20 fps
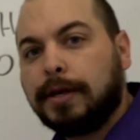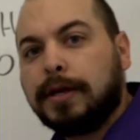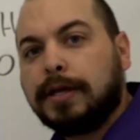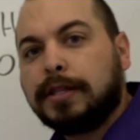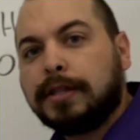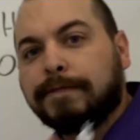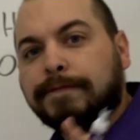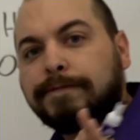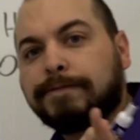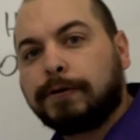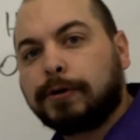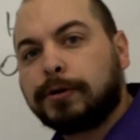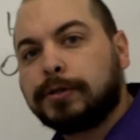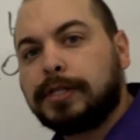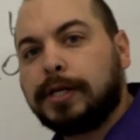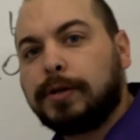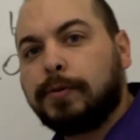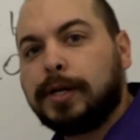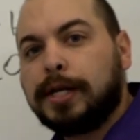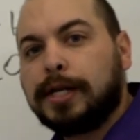The first
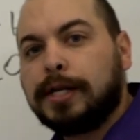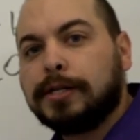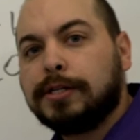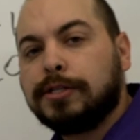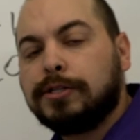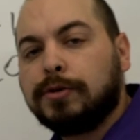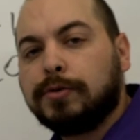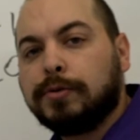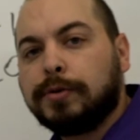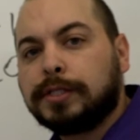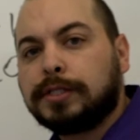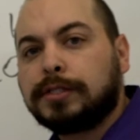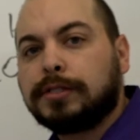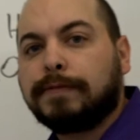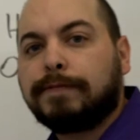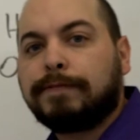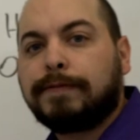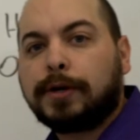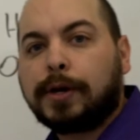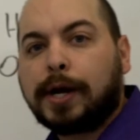thing we need to do is to
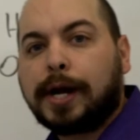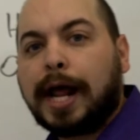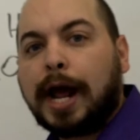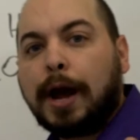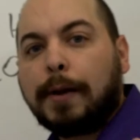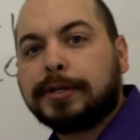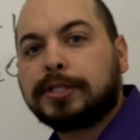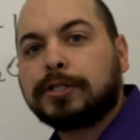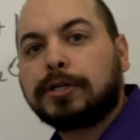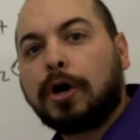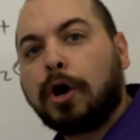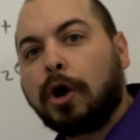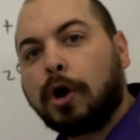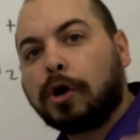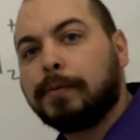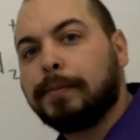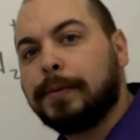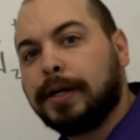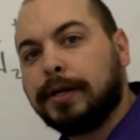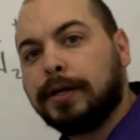figure out how much
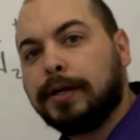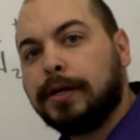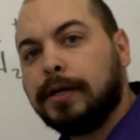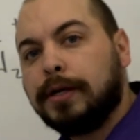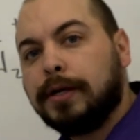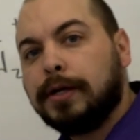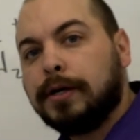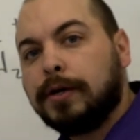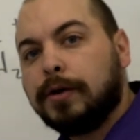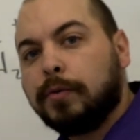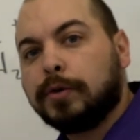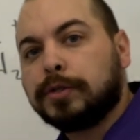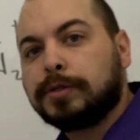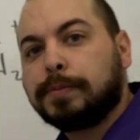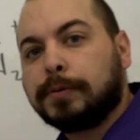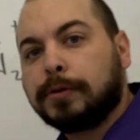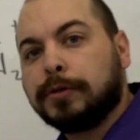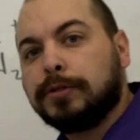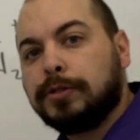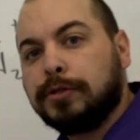carbon was
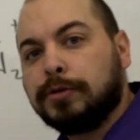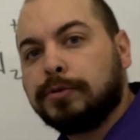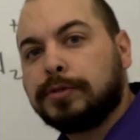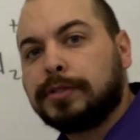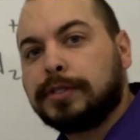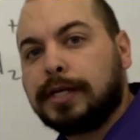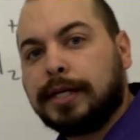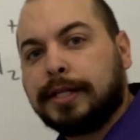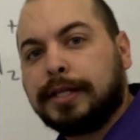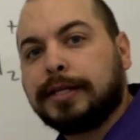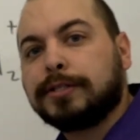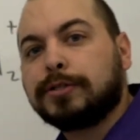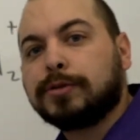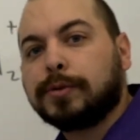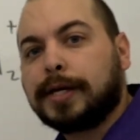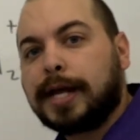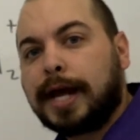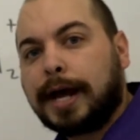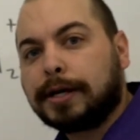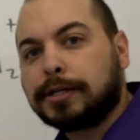produced in this
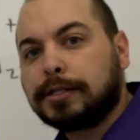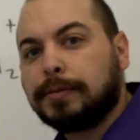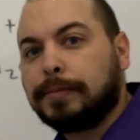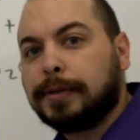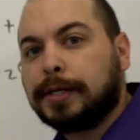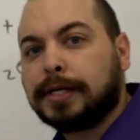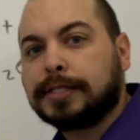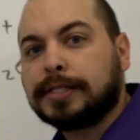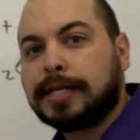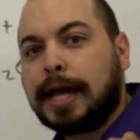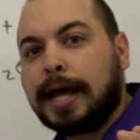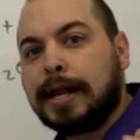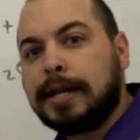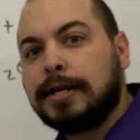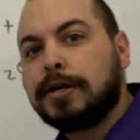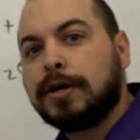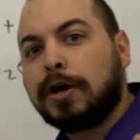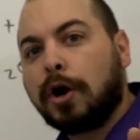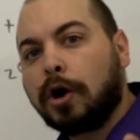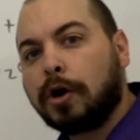reaction, because any
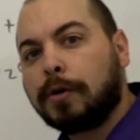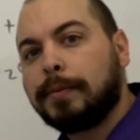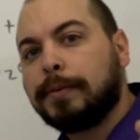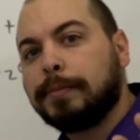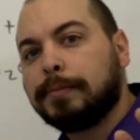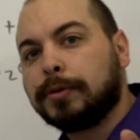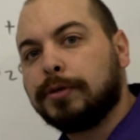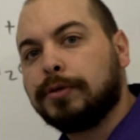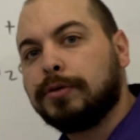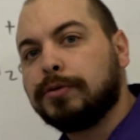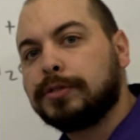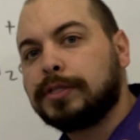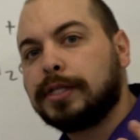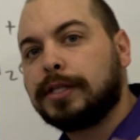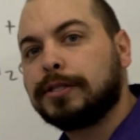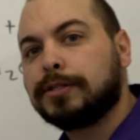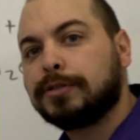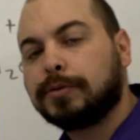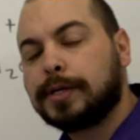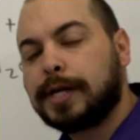carbon produced in
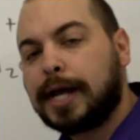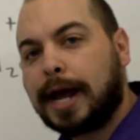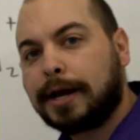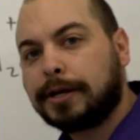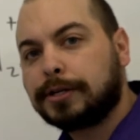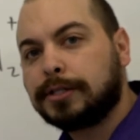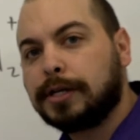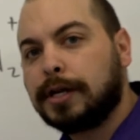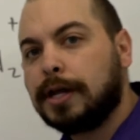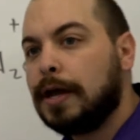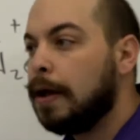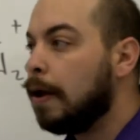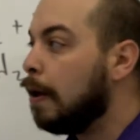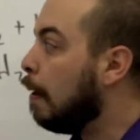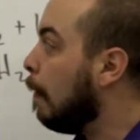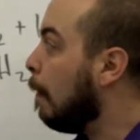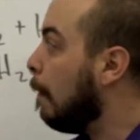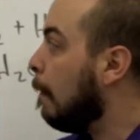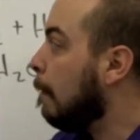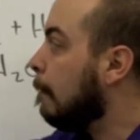this reaction
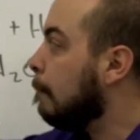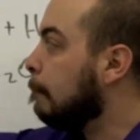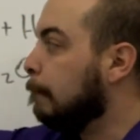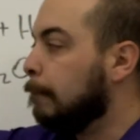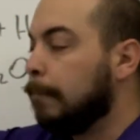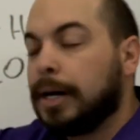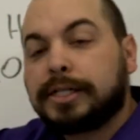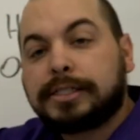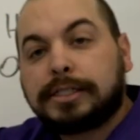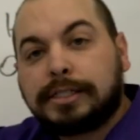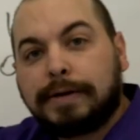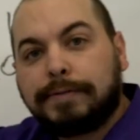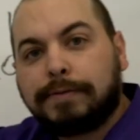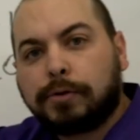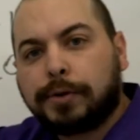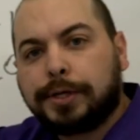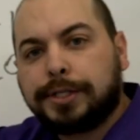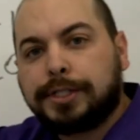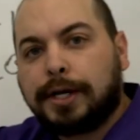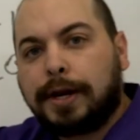must have
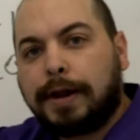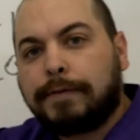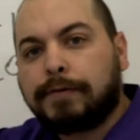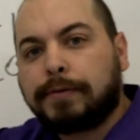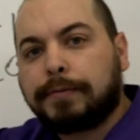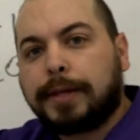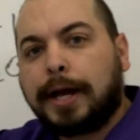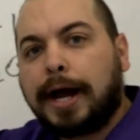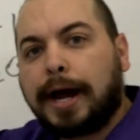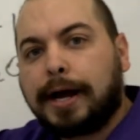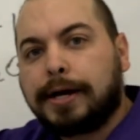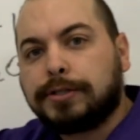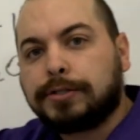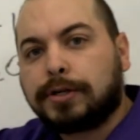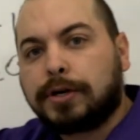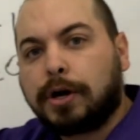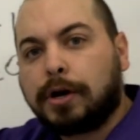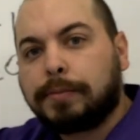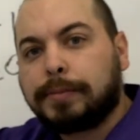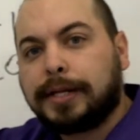originated from the
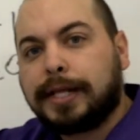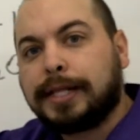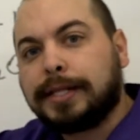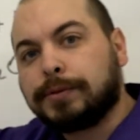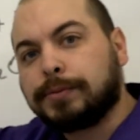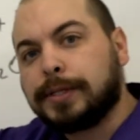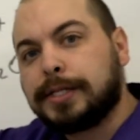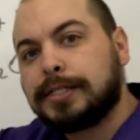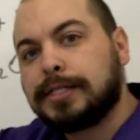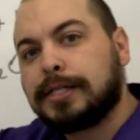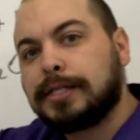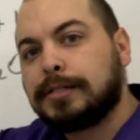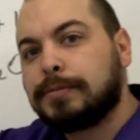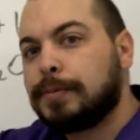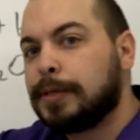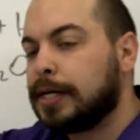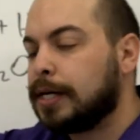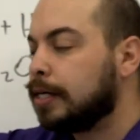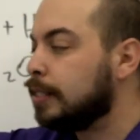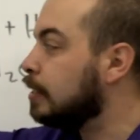hydrocarbon. And the reason is
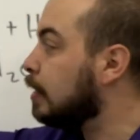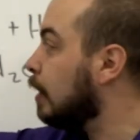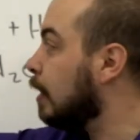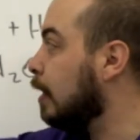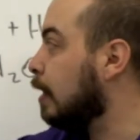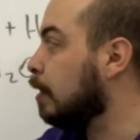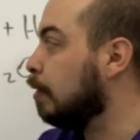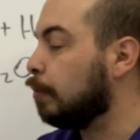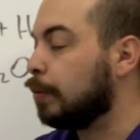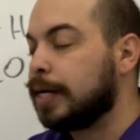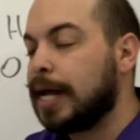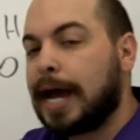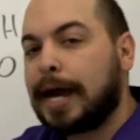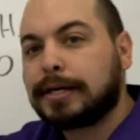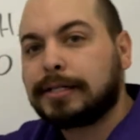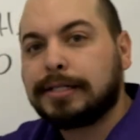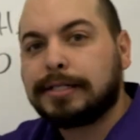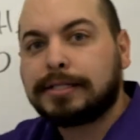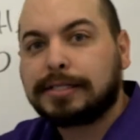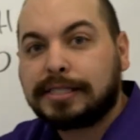because in the
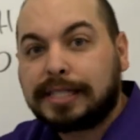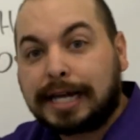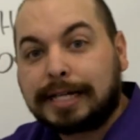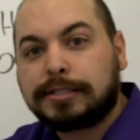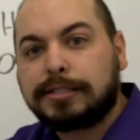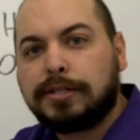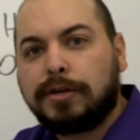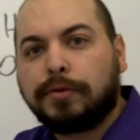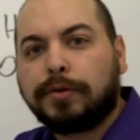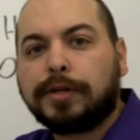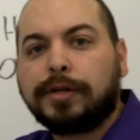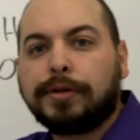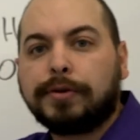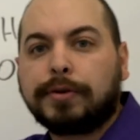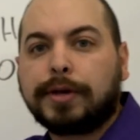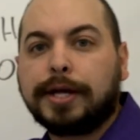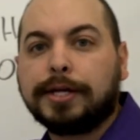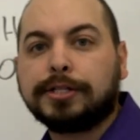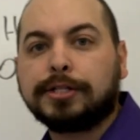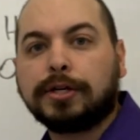reactants, that's the only
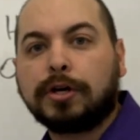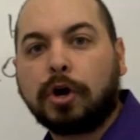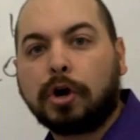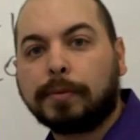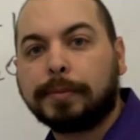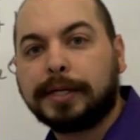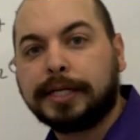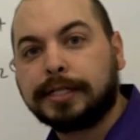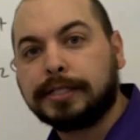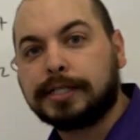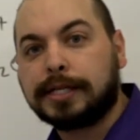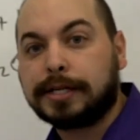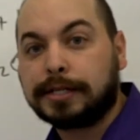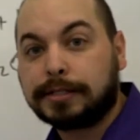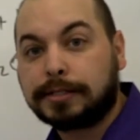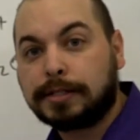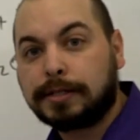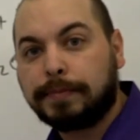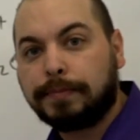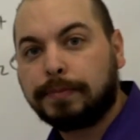location carbon
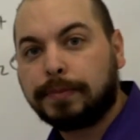exists.